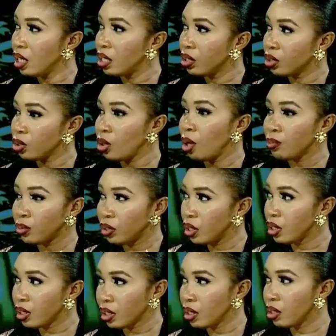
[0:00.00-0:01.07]
Some
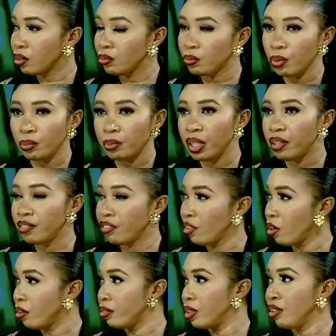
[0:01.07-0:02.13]
risk will be
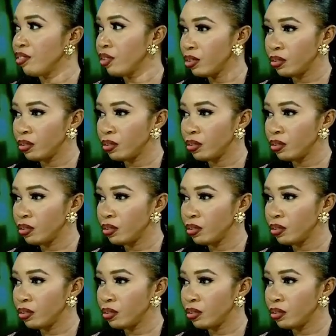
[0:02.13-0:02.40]
involved, even